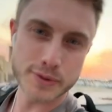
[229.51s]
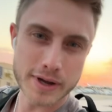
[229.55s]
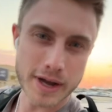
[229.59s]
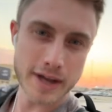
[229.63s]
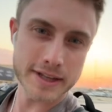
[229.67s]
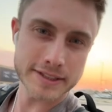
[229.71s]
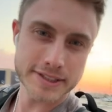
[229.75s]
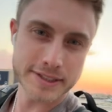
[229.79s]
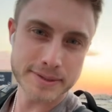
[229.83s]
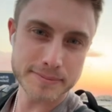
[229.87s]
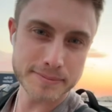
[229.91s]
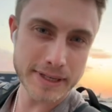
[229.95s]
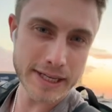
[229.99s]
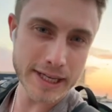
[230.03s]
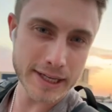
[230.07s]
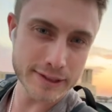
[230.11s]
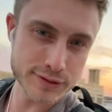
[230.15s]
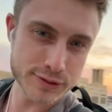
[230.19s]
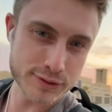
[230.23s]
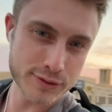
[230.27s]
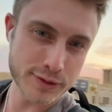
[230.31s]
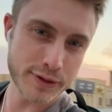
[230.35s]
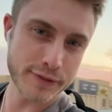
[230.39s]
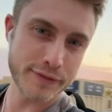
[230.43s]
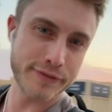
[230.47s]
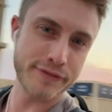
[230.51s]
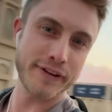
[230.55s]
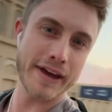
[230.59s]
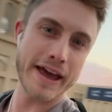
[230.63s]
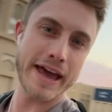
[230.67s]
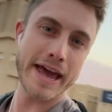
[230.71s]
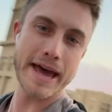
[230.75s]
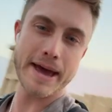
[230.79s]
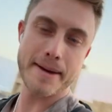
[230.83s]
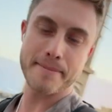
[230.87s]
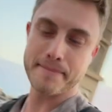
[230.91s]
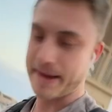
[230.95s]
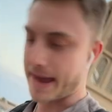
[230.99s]
got some gifts for the
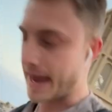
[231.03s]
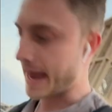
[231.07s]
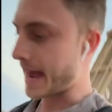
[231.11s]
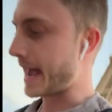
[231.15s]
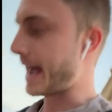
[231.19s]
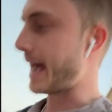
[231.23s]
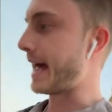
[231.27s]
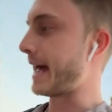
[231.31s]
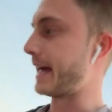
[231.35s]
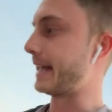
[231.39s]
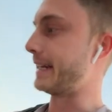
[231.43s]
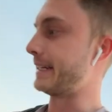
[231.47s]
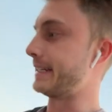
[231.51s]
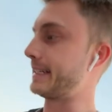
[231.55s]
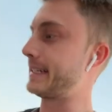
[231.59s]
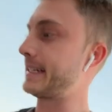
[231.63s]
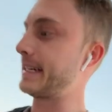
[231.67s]
fam, and